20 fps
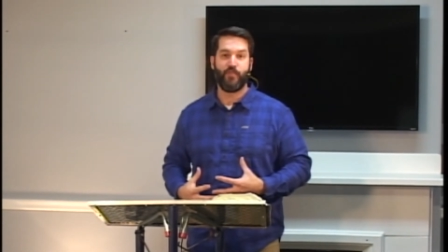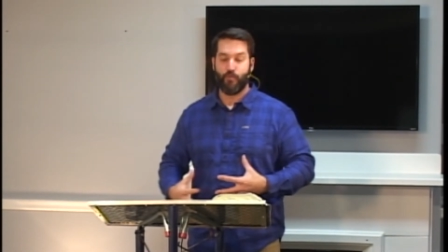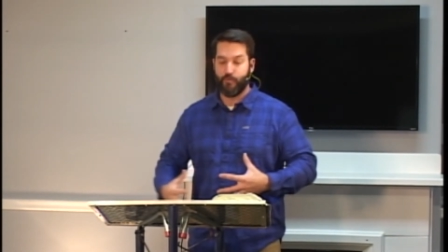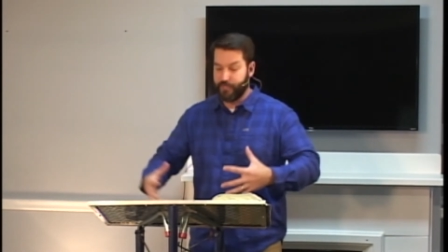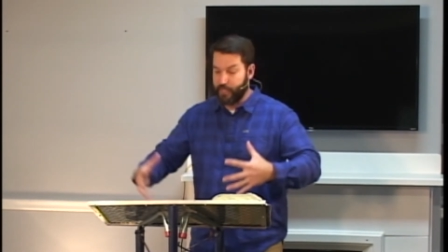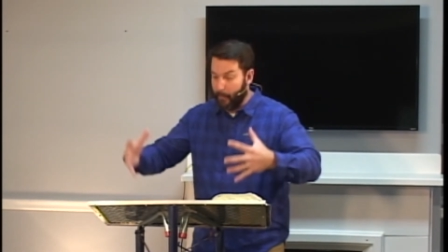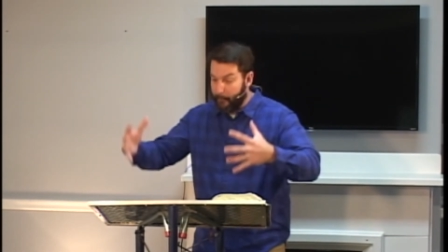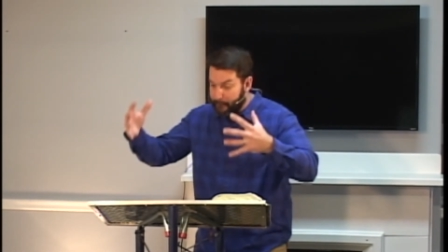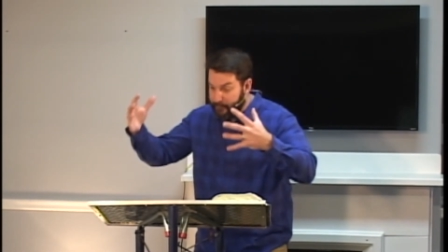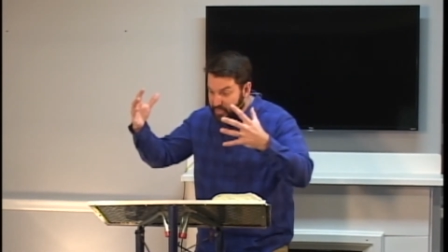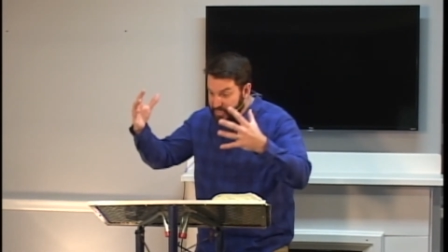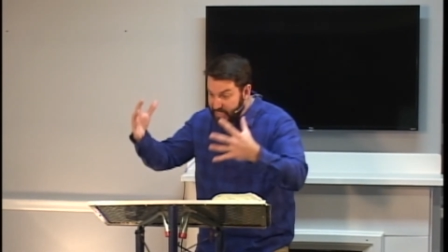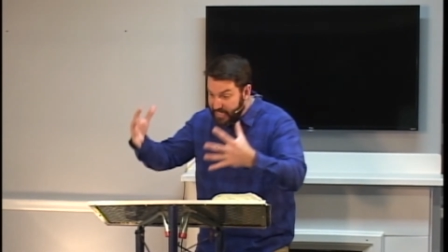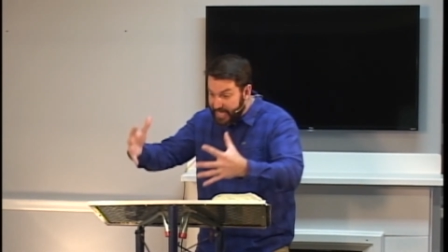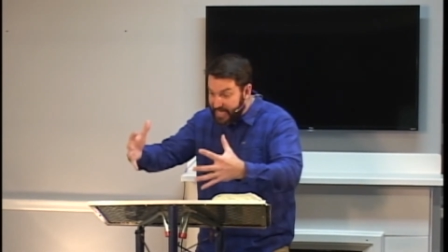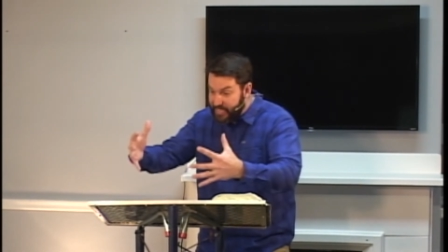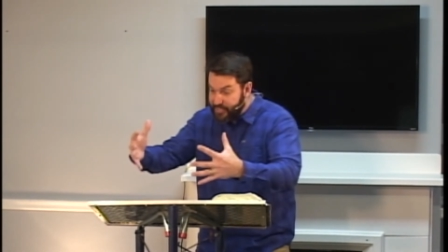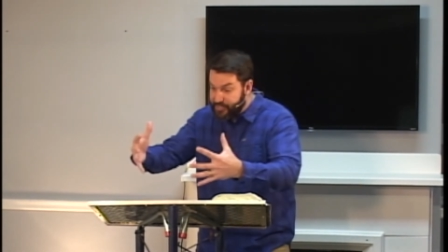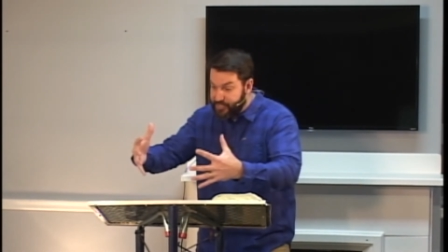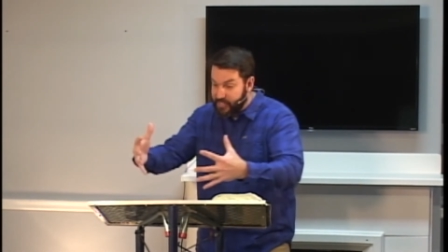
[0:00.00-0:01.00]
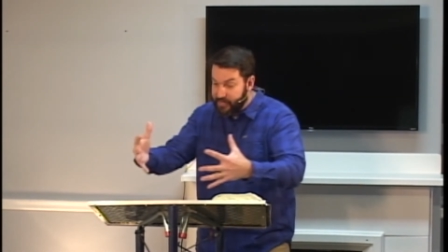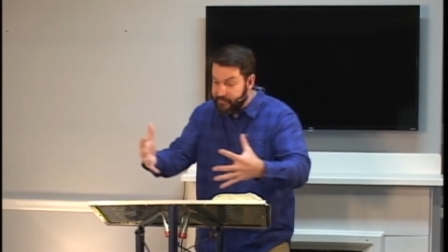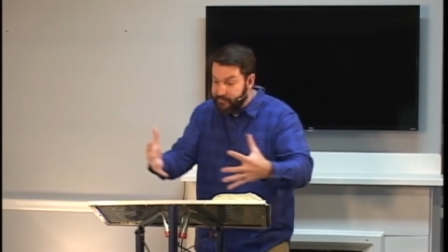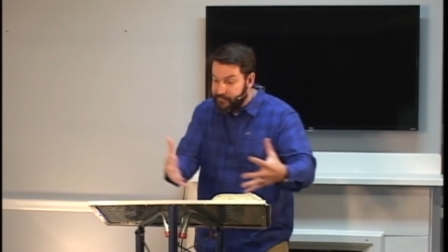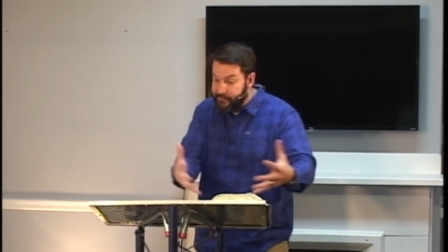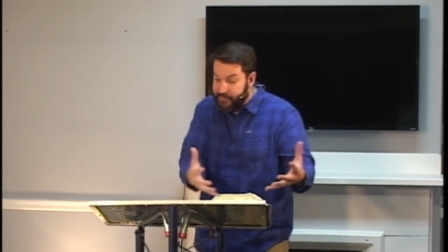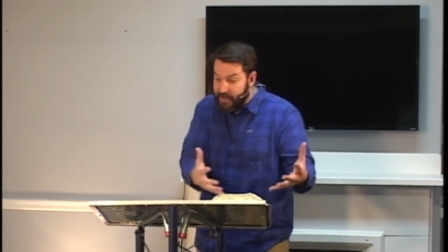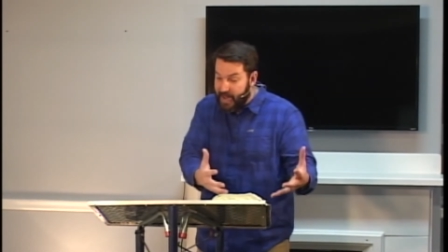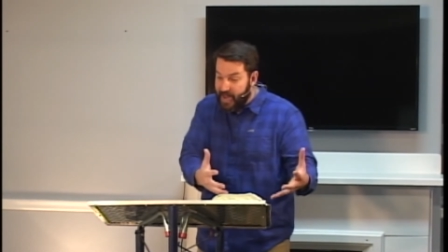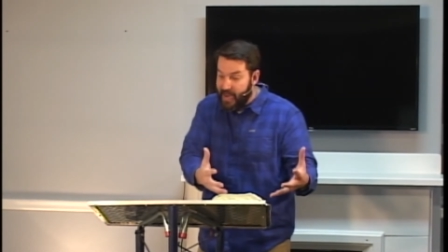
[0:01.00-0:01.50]
with a blazing
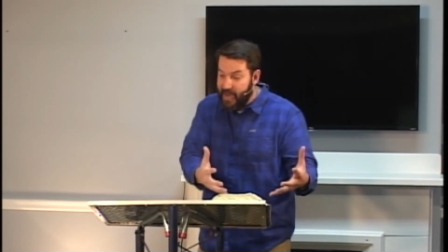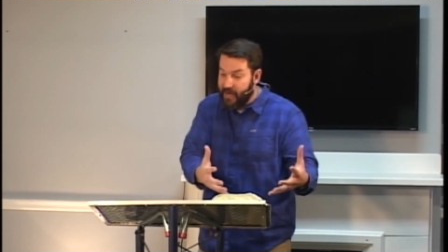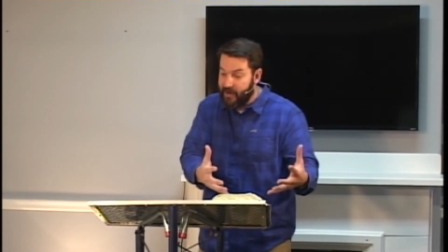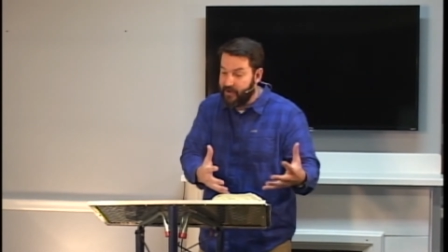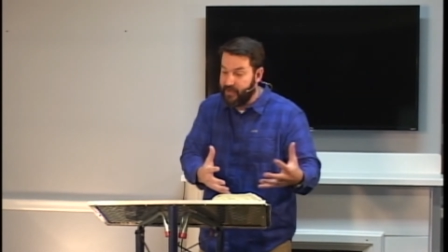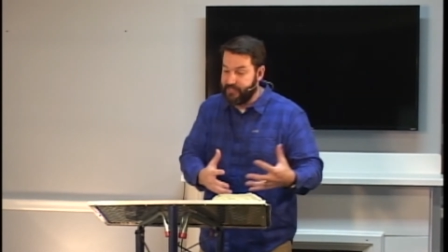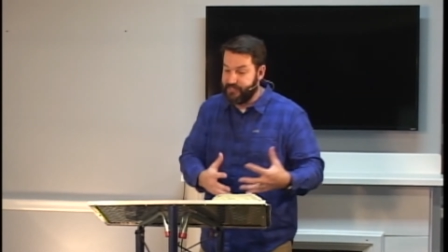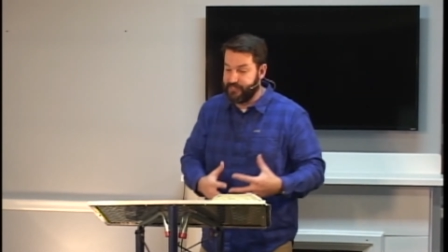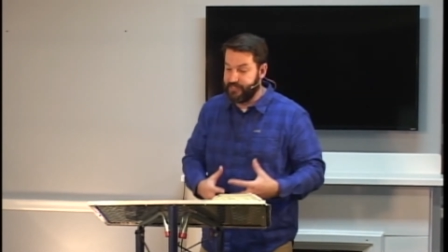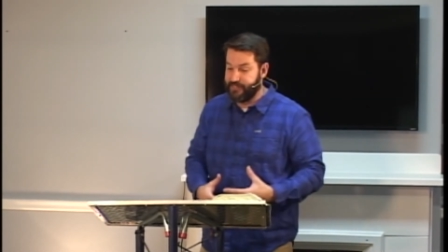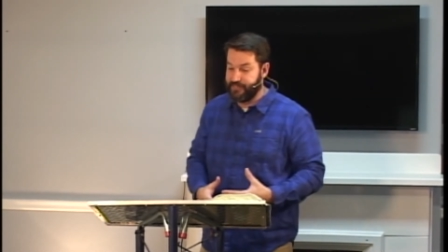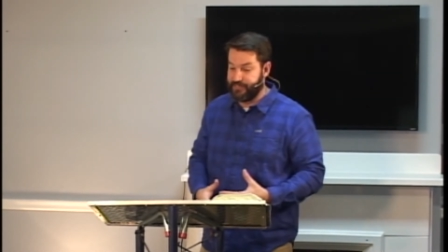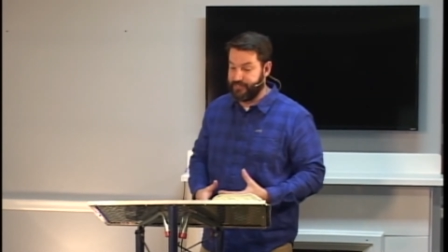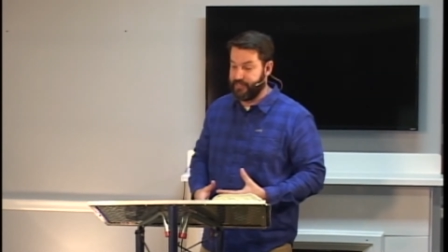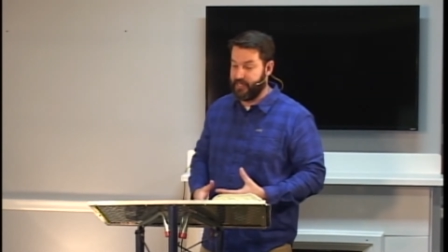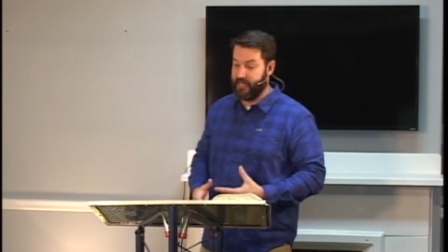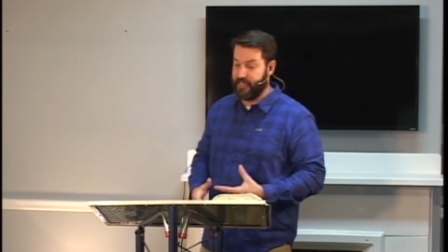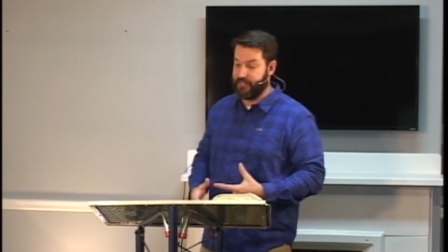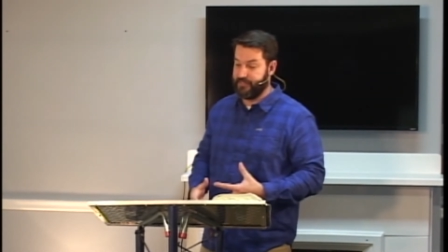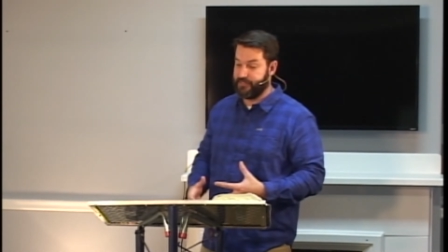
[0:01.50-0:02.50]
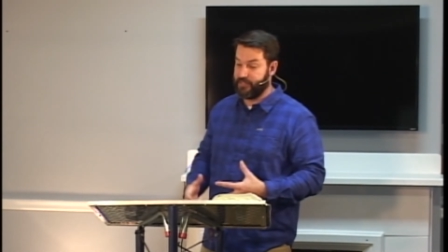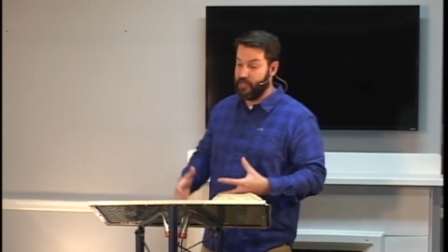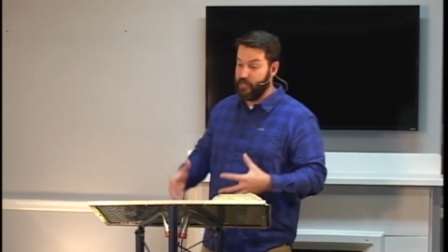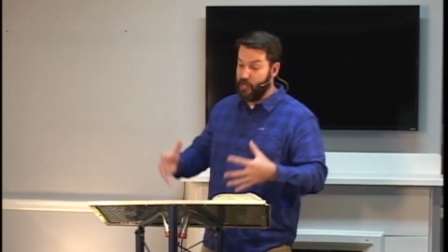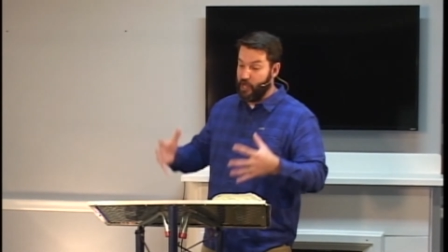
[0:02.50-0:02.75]
fire, as it says,